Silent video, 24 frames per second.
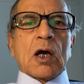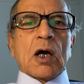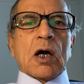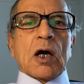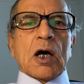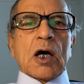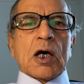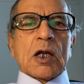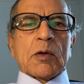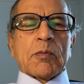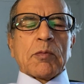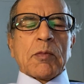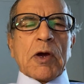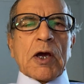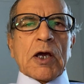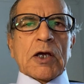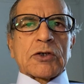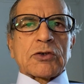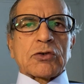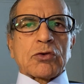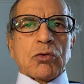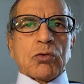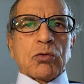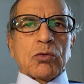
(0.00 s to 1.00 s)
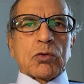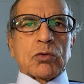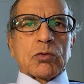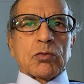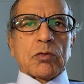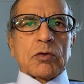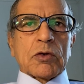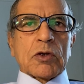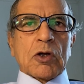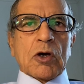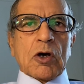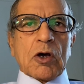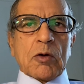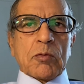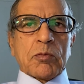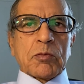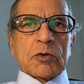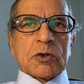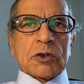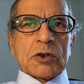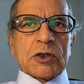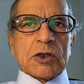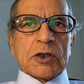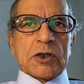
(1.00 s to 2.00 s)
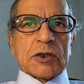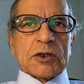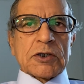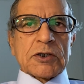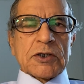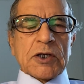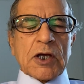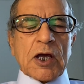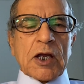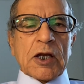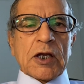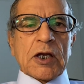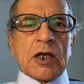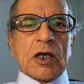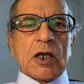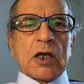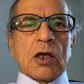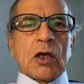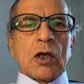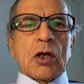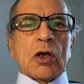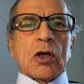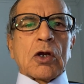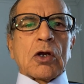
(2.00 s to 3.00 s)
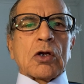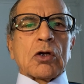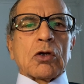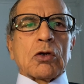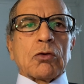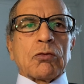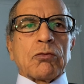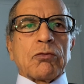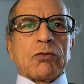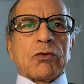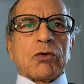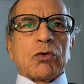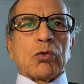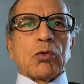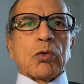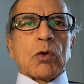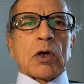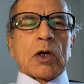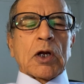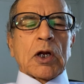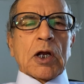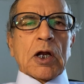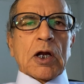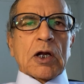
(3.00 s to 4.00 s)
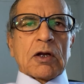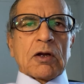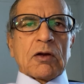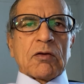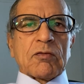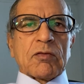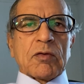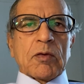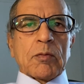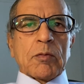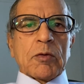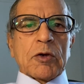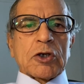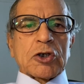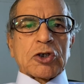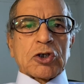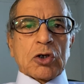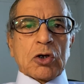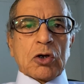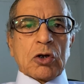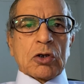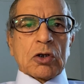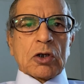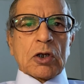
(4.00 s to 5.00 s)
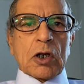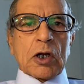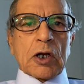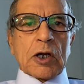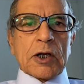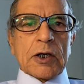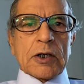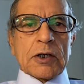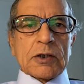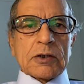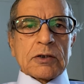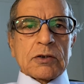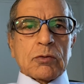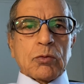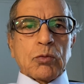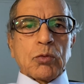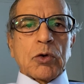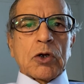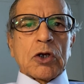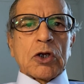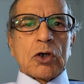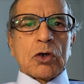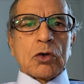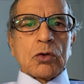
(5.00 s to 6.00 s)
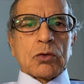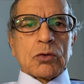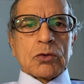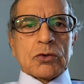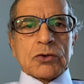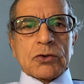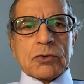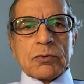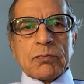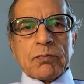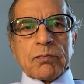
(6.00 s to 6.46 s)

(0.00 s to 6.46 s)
Unmasked Truth with Harmanjit Saini, to view and get information on the latest videos.